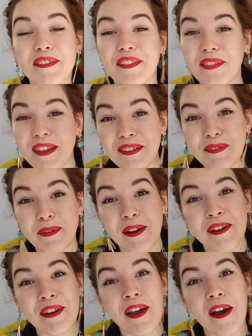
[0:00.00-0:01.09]
So this
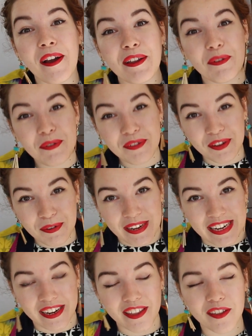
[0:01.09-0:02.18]
one I also
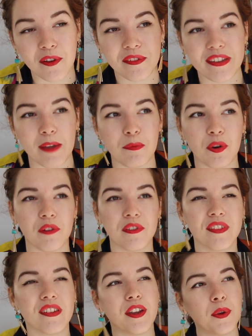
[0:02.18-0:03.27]
really like the concept of.
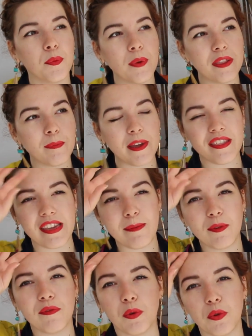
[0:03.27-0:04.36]
So with my
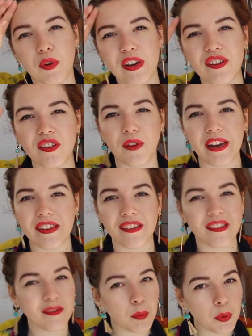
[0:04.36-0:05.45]
theme of all creatures great
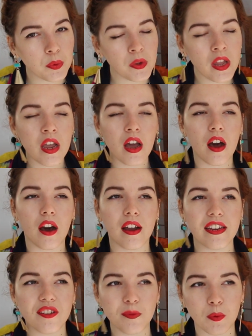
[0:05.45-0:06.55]
and small,
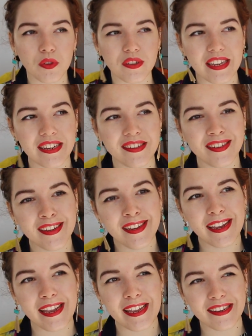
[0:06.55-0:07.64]
I just wanted
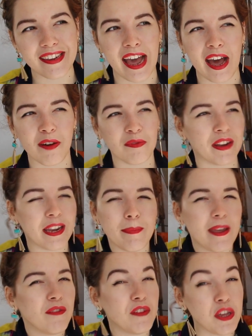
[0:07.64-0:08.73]
it to have like a
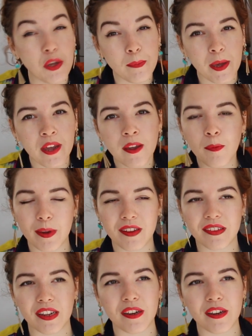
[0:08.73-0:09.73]
bit of humour because